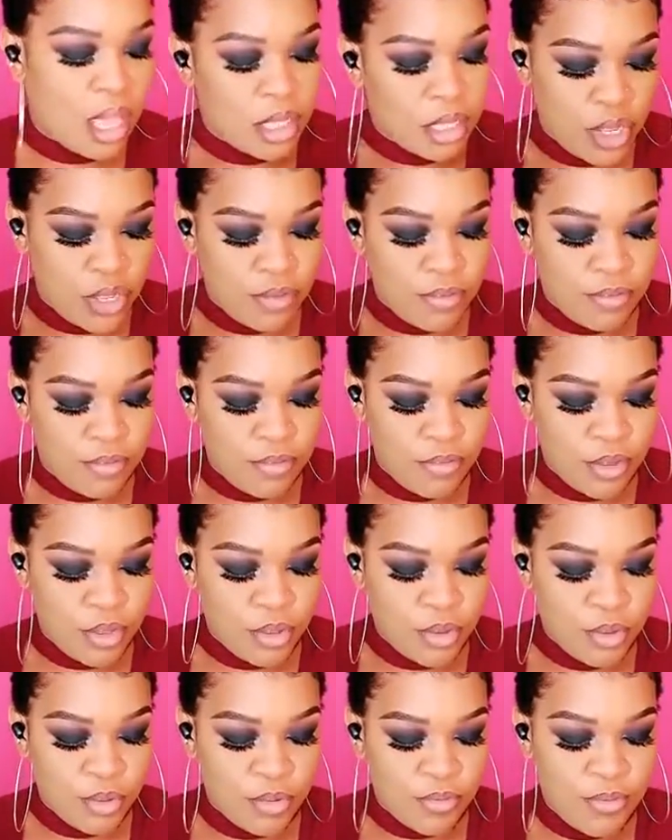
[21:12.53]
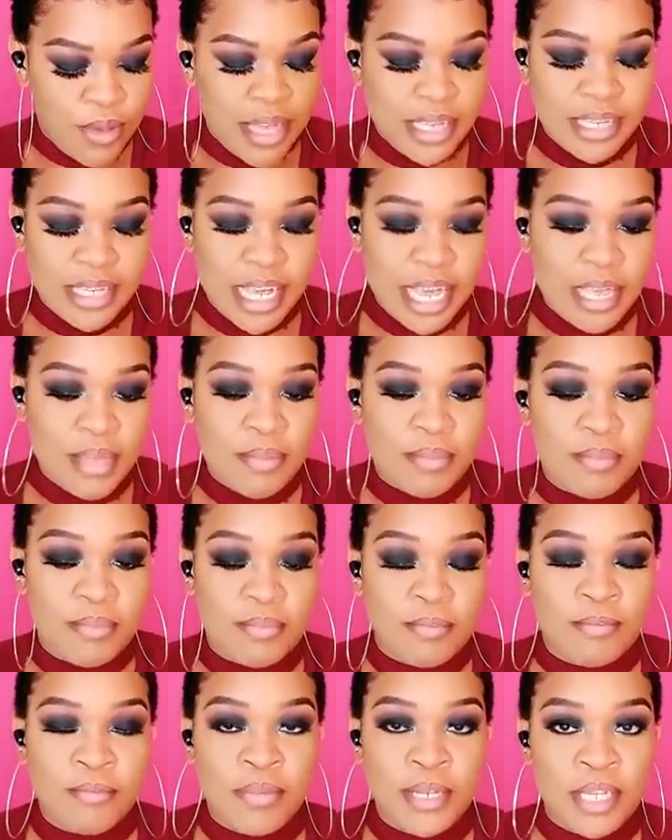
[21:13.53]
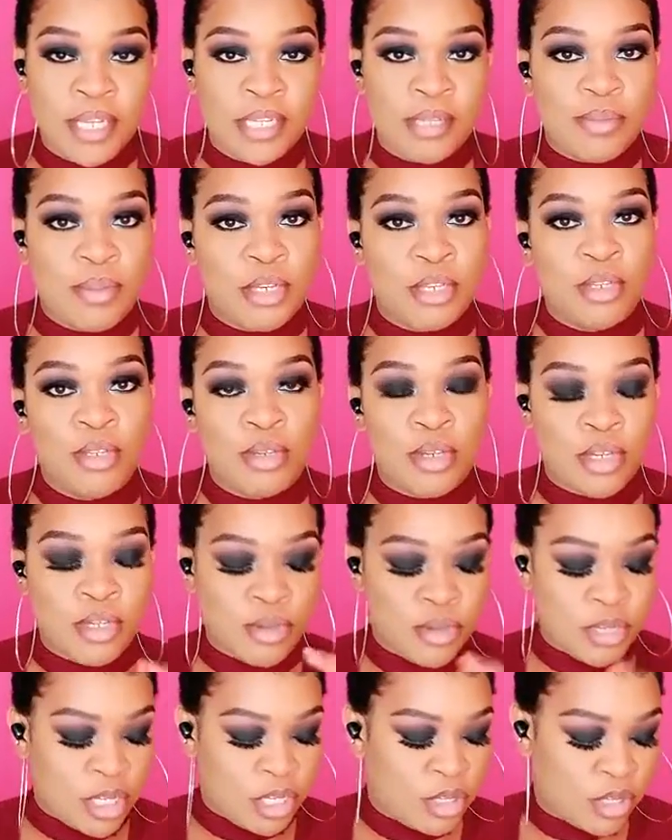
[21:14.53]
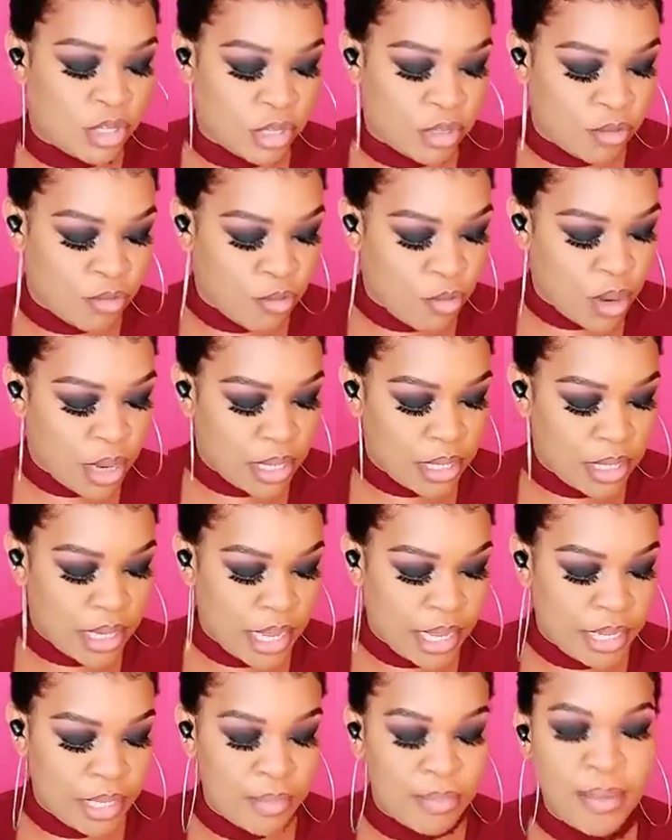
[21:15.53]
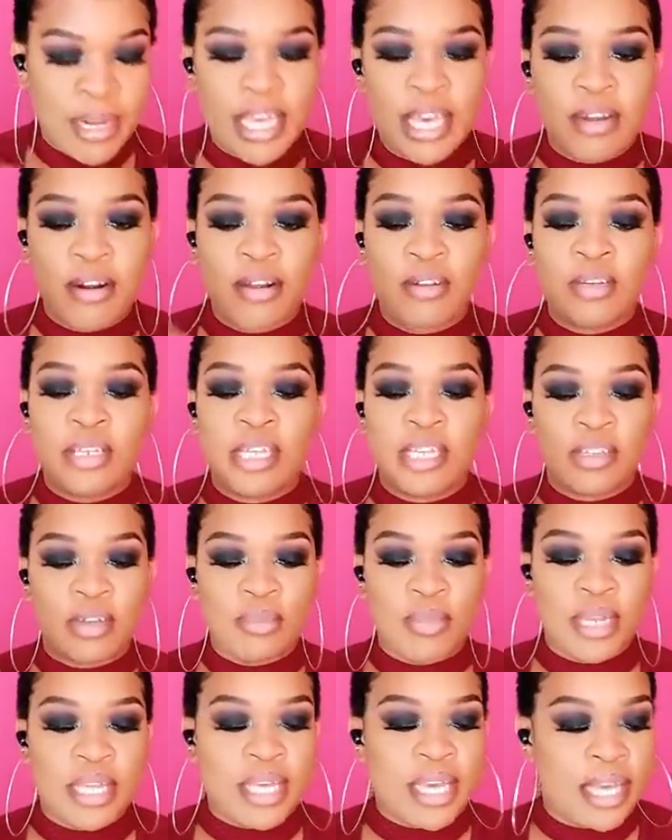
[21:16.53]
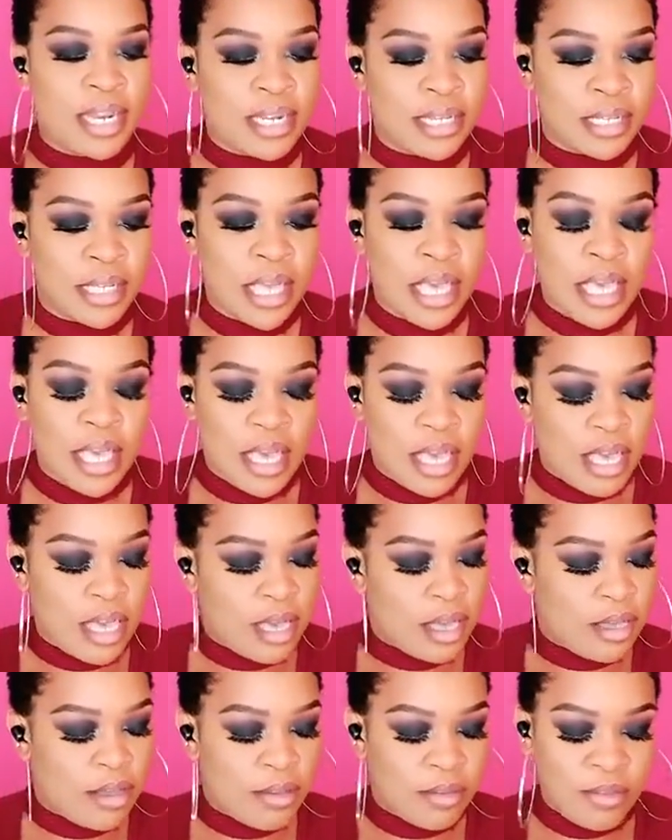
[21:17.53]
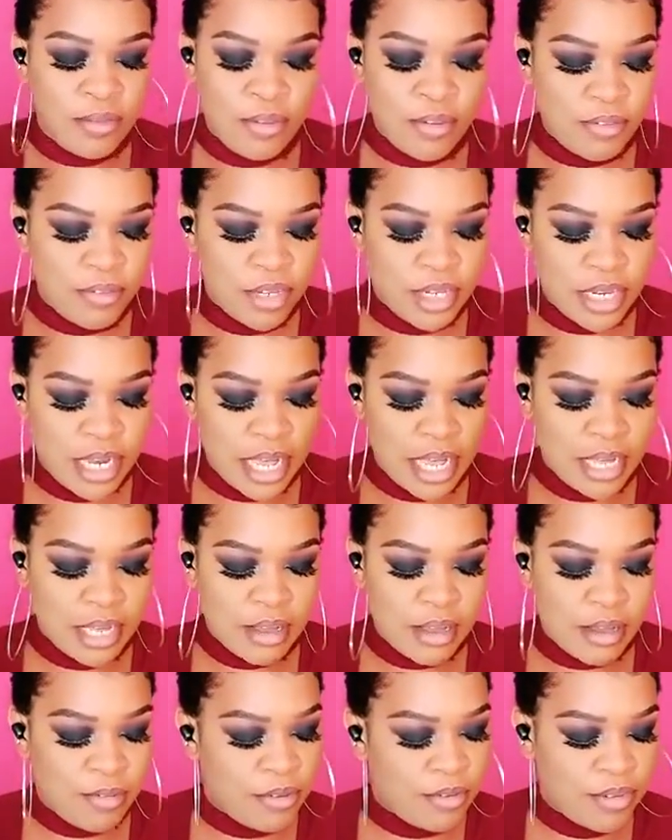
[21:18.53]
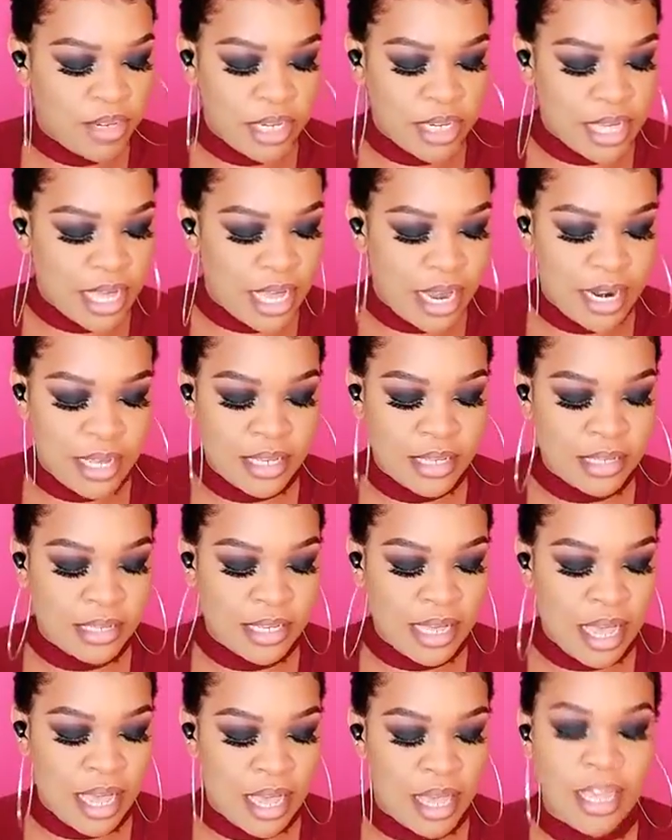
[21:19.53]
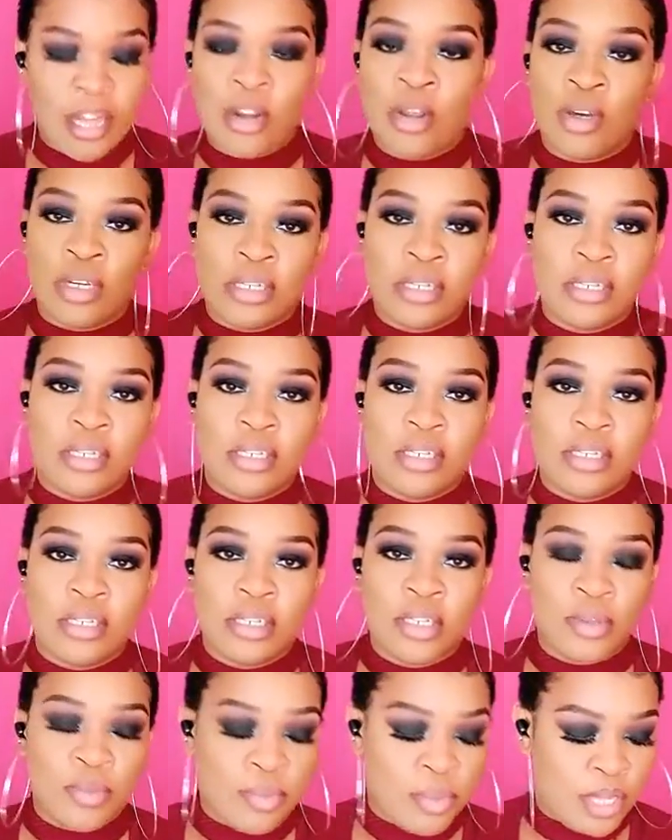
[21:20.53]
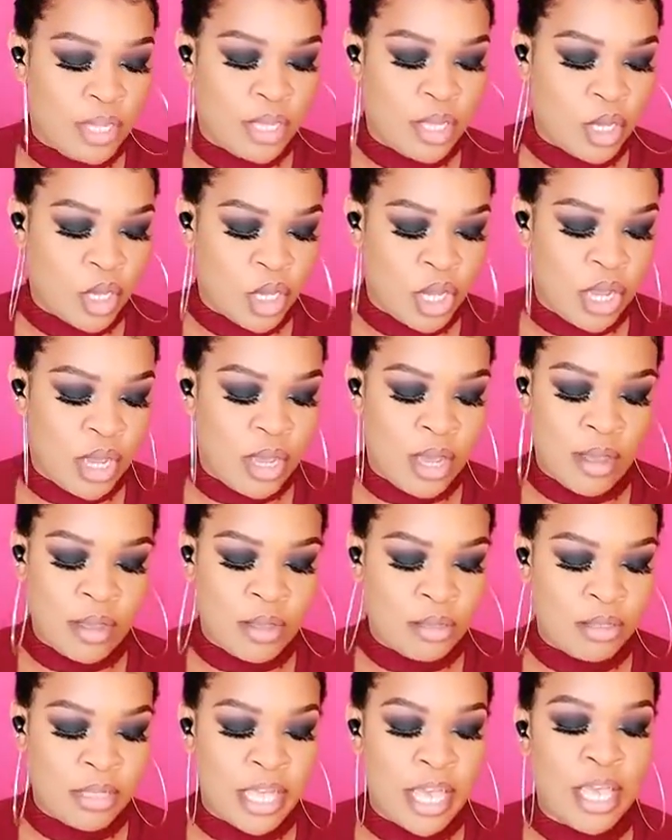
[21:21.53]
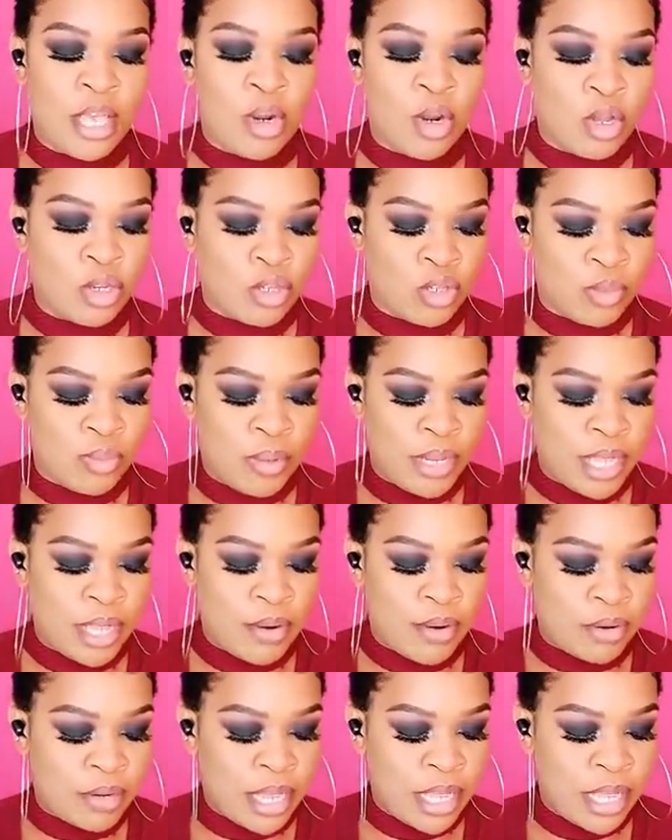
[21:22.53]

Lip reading: If you find time, please make sure you get yourself one and play around. There's so many colors. 15 colors are a lot to me. They're a lot to play around.